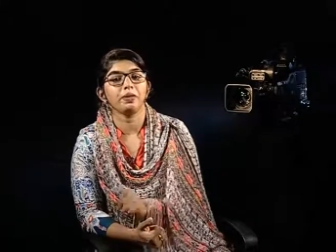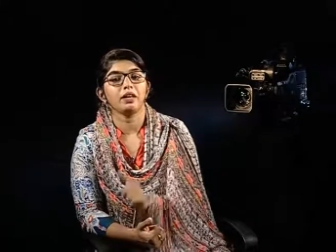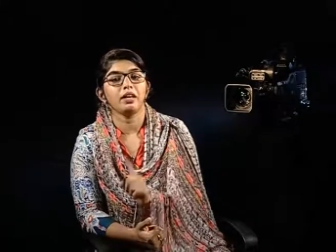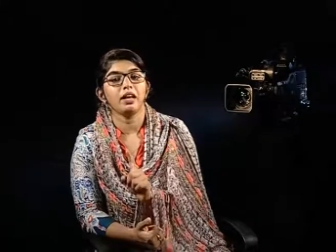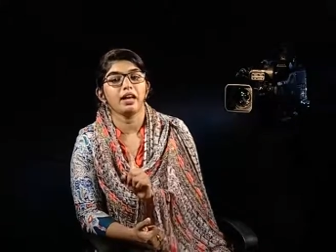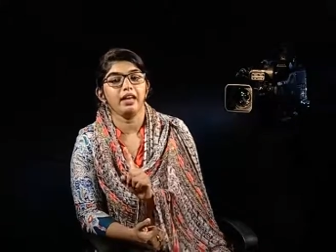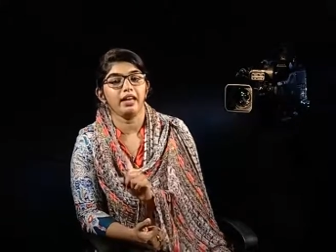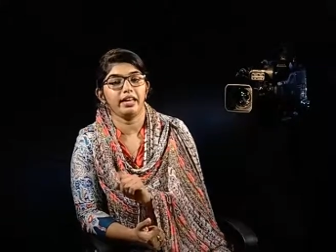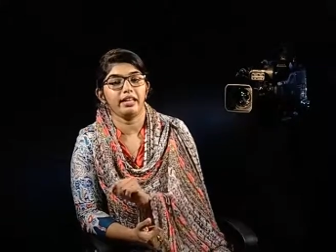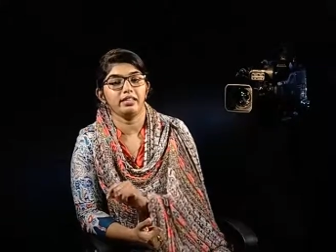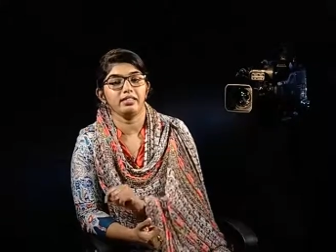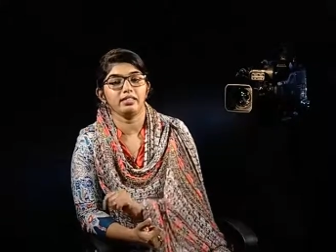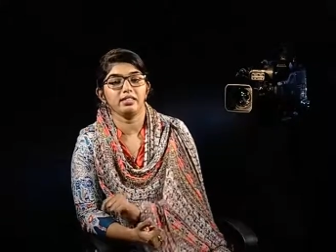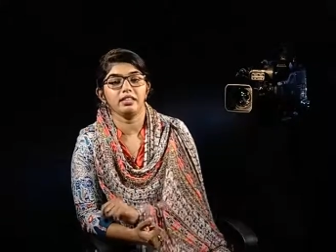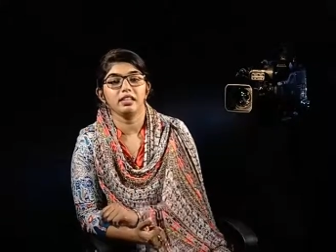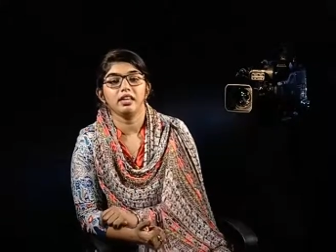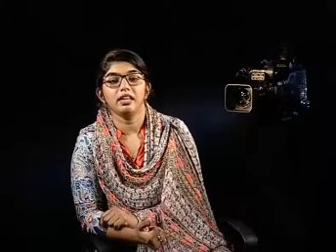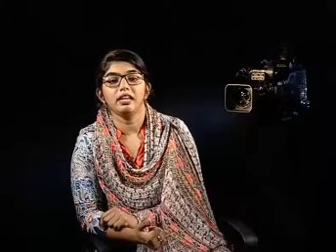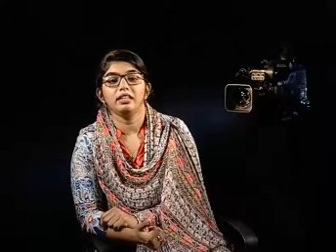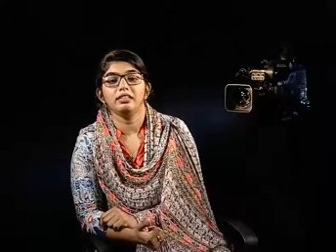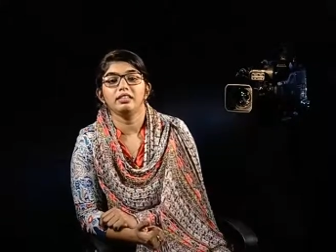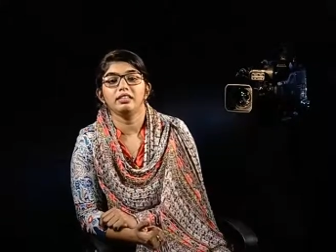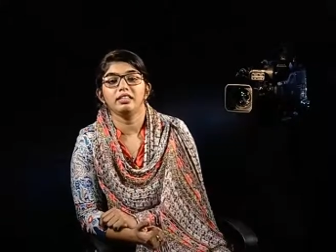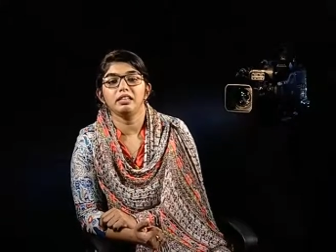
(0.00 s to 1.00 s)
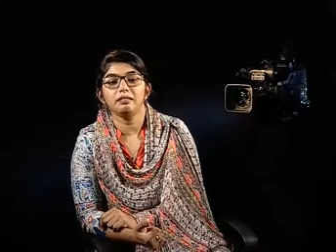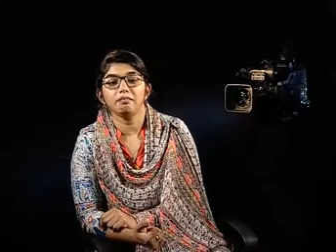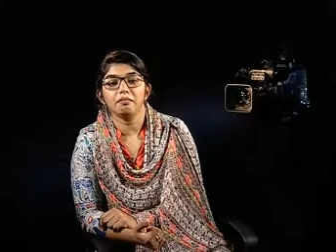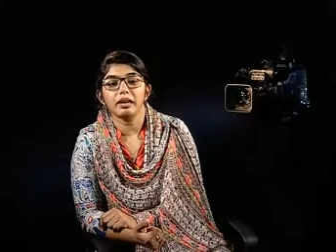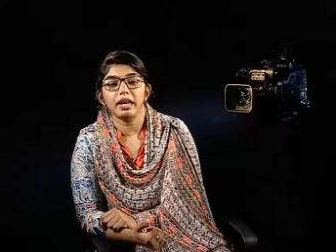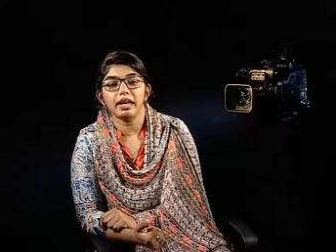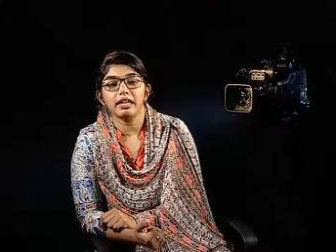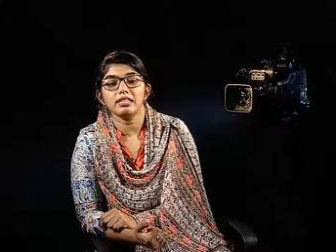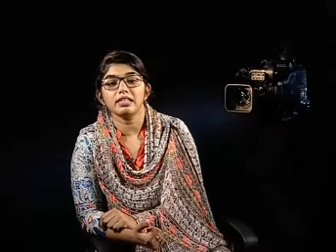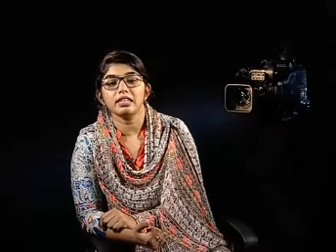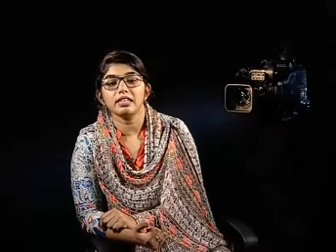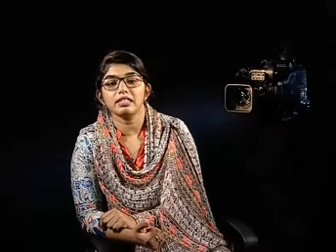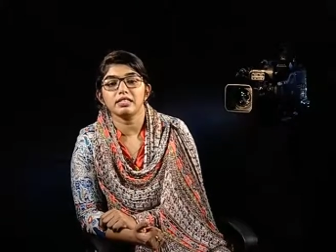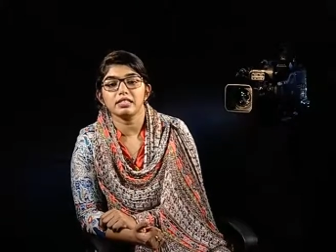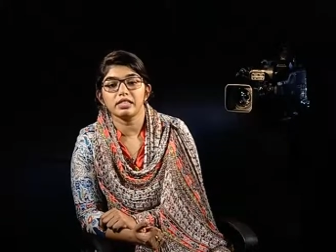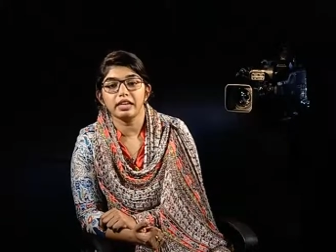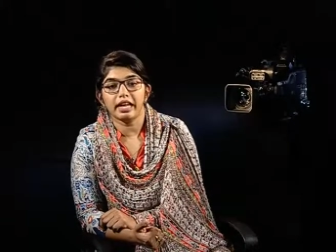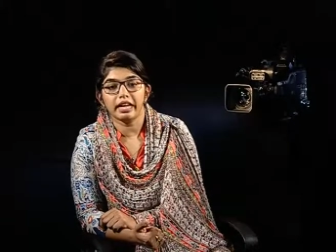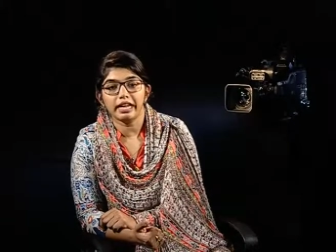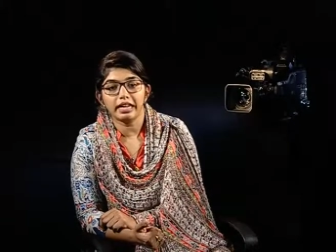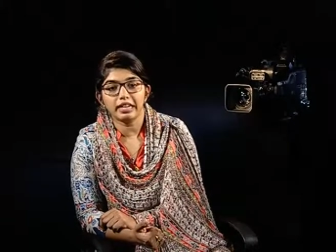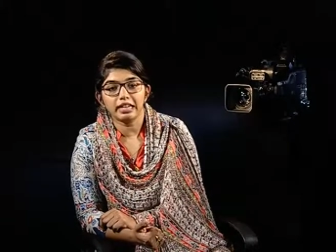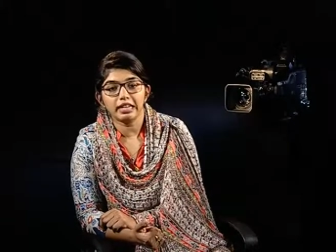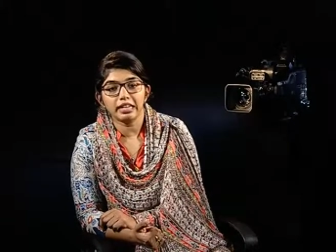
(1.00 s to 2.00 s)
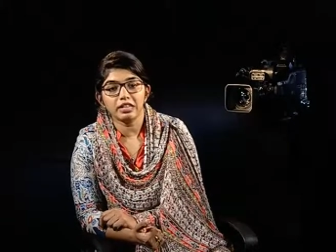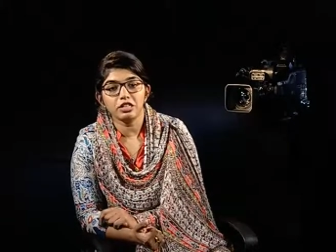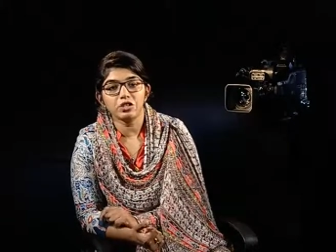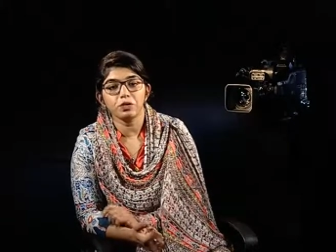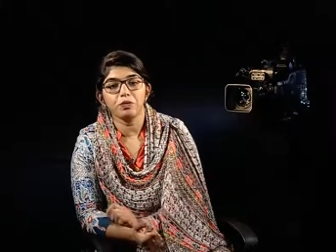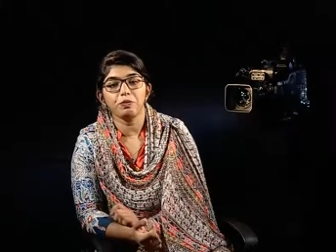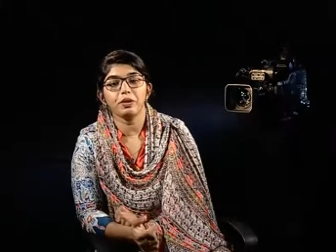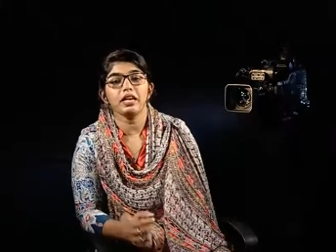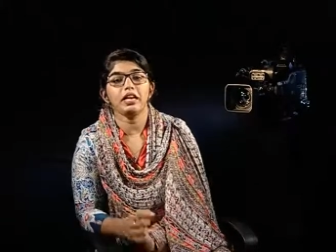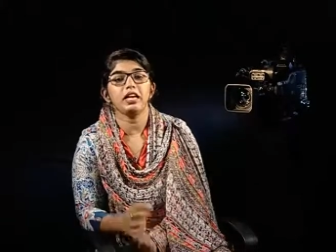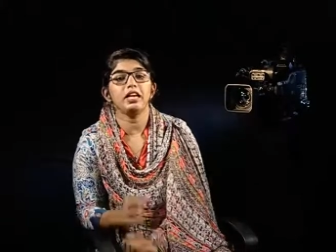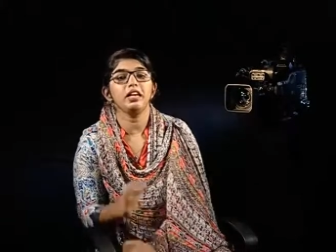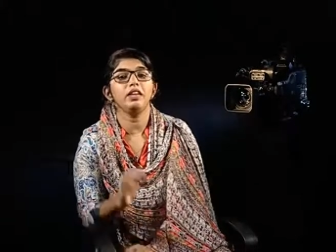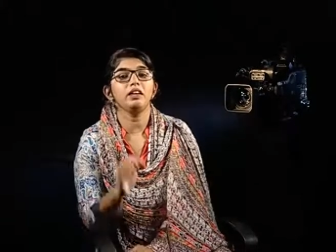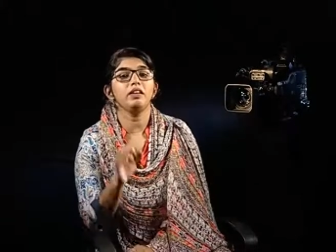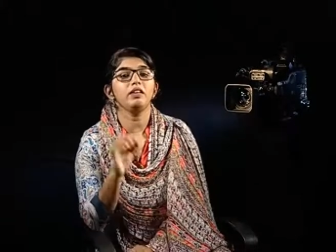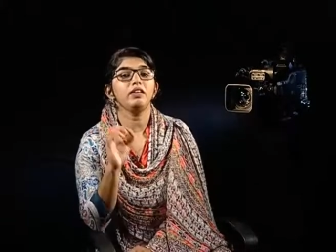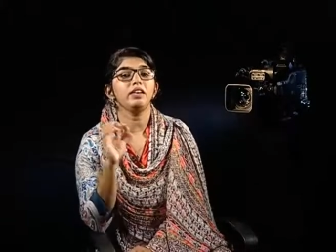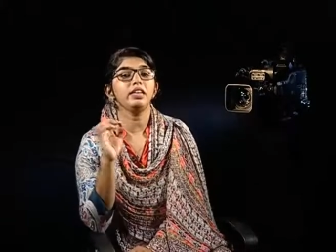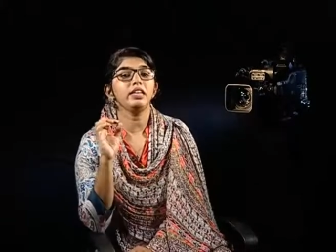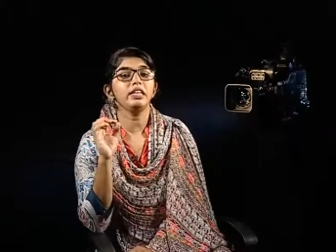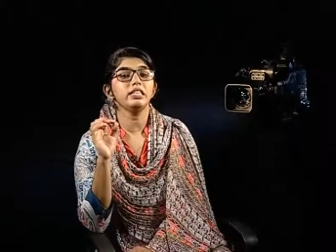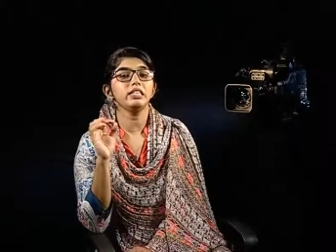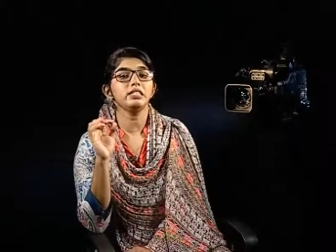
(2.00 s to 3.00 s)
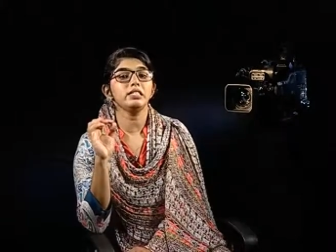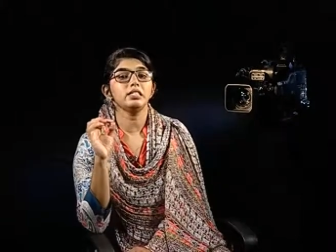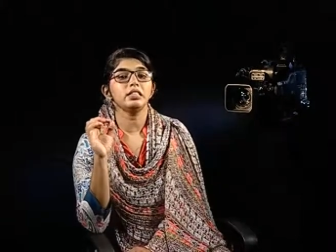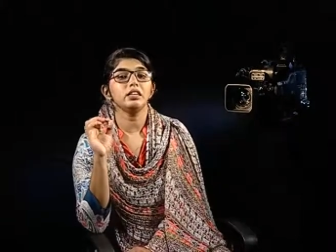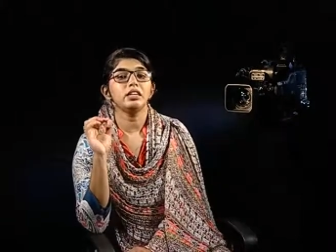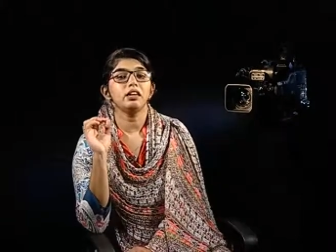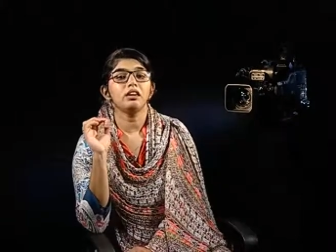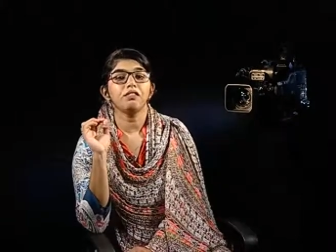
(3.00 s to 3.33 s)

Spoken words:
Hence, the demand is likely to be increased